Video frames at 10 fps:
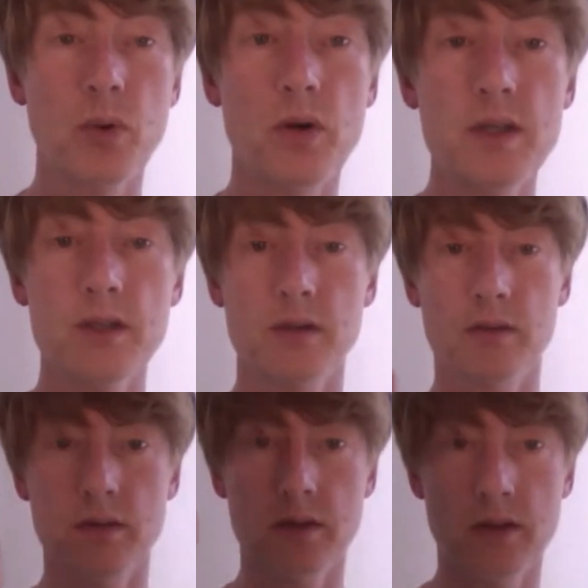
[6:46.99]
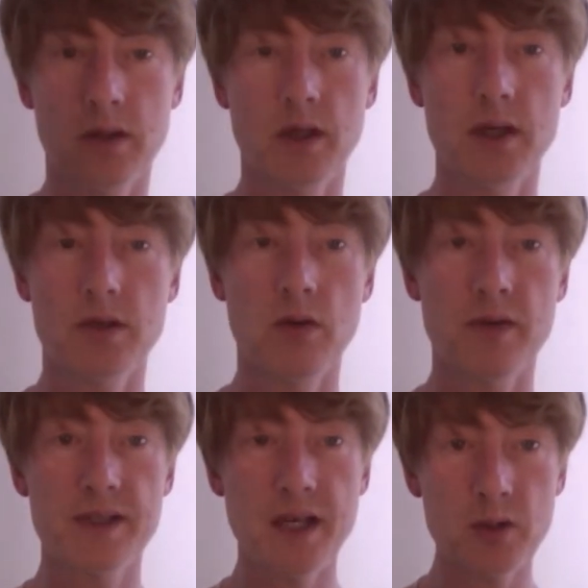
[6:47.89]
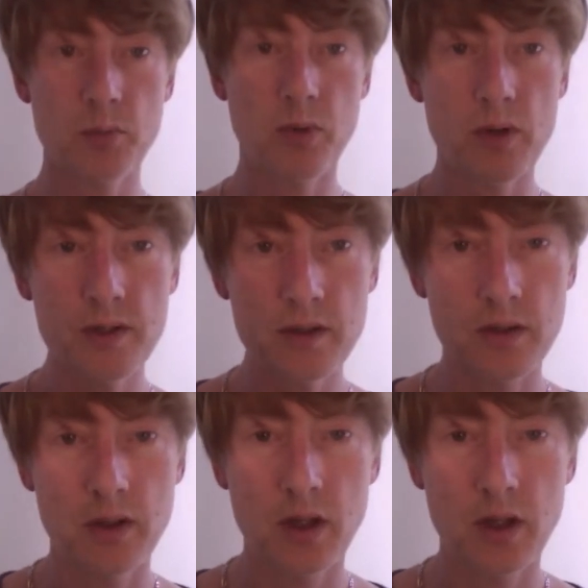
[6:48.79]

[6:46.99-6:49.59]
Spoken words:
point is called the setup point,